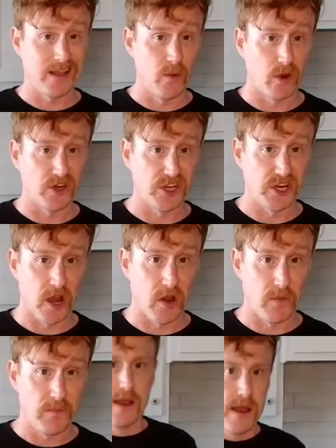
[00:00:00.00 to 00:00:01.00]
where it should
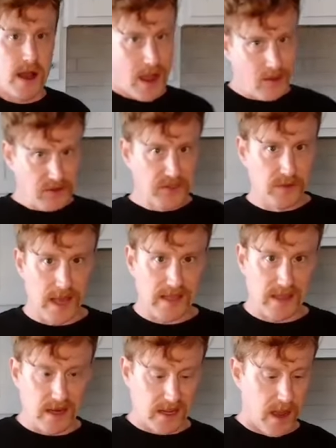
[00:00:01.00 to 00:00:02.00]
go. I also like
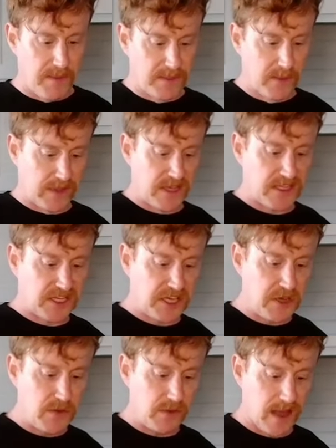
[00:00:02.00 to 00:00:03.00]
that it comes with this
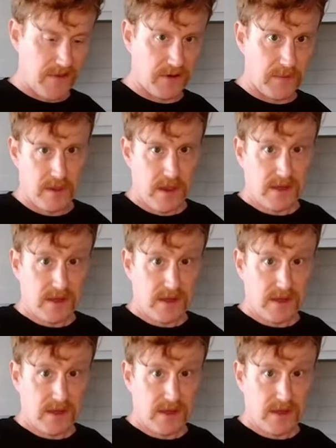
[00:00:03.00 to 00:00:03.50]
Q lever.